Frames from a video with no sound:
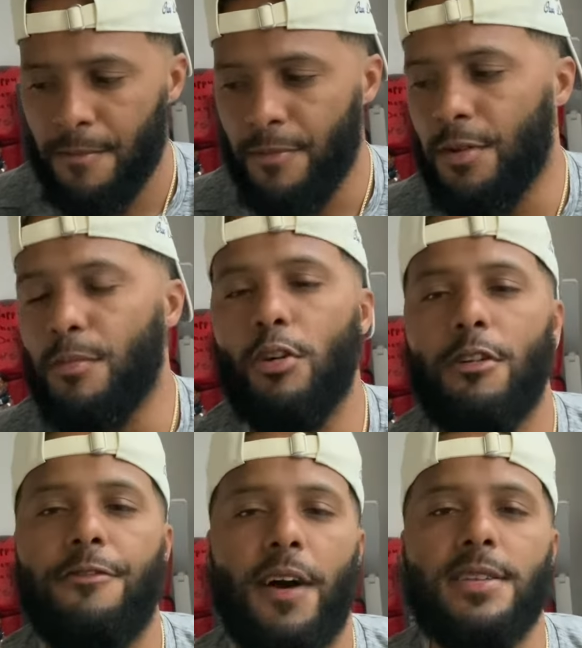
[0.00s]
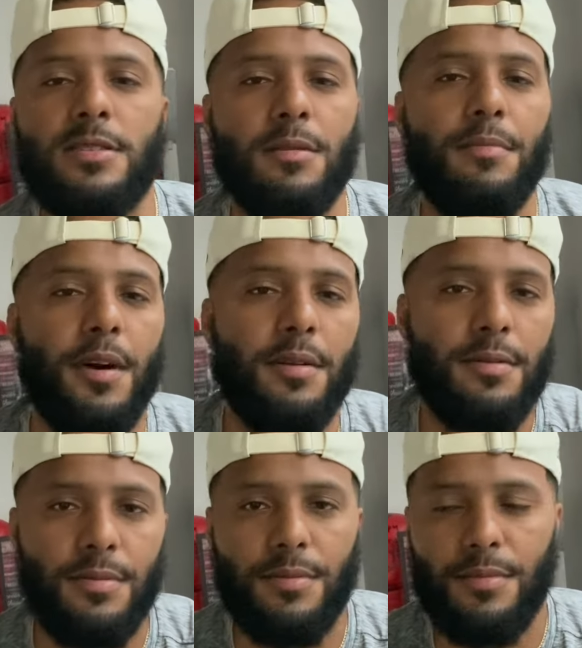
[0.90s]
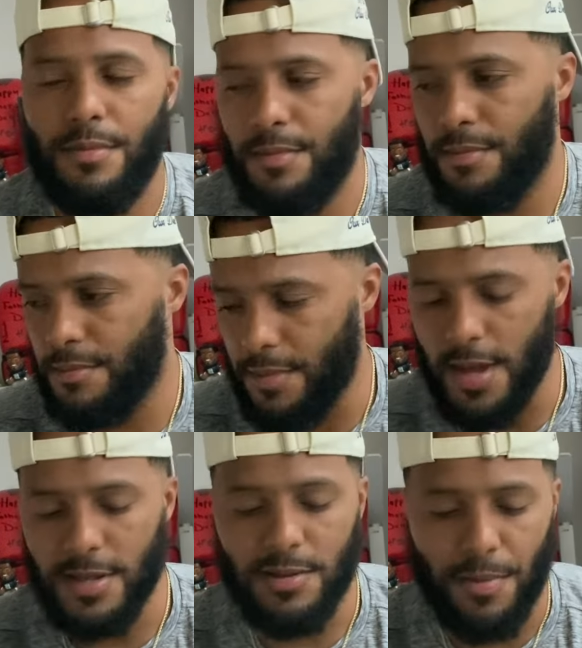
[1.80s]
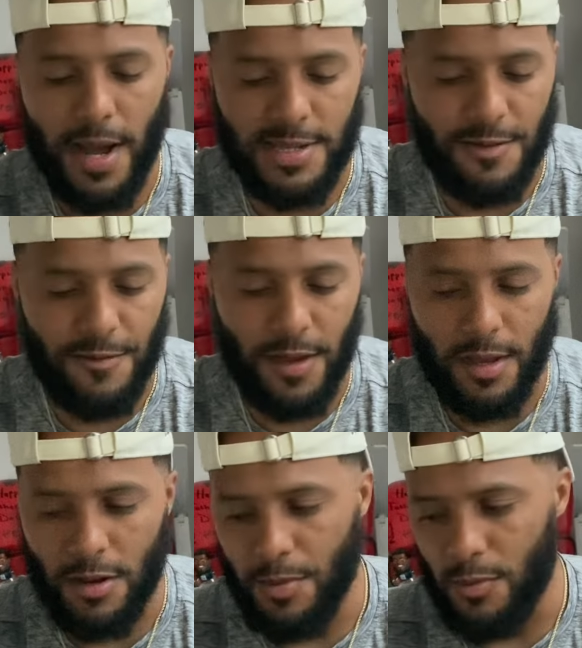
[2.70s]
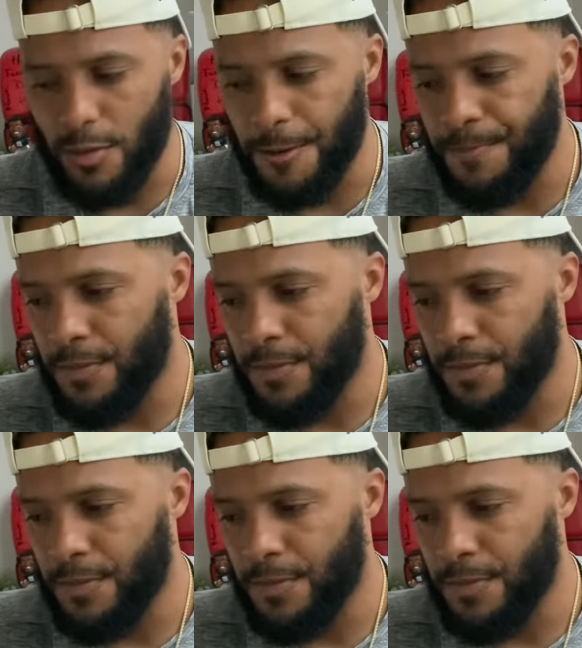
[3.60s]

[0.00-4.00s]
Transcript: the more fights, the better as a boxing fan, number one.